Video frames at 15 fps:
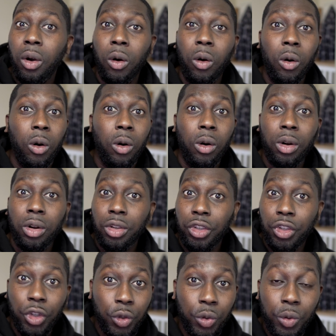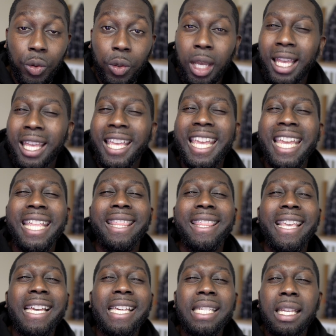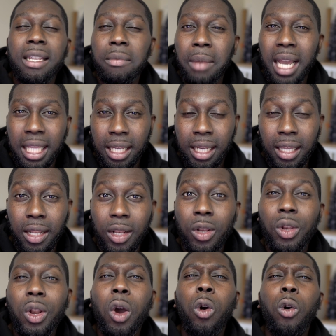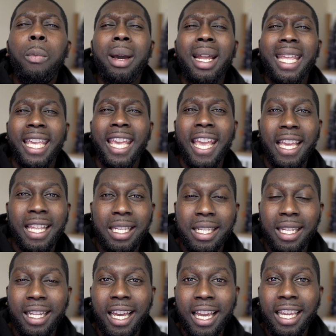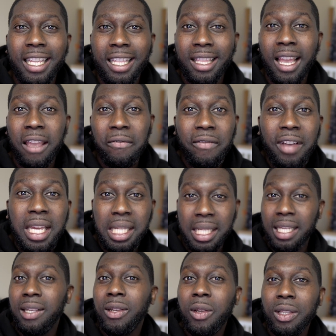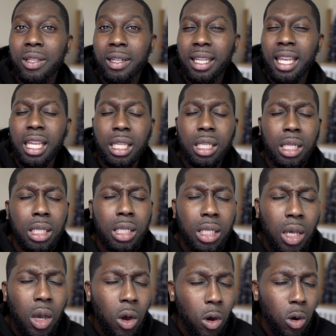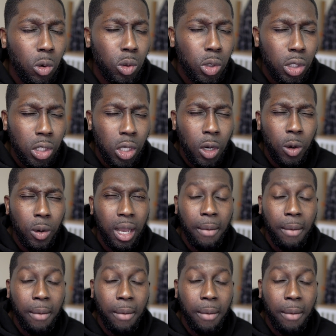or Jew, it doesn't matter. Nobody cares. Like, the diversity in London is so, so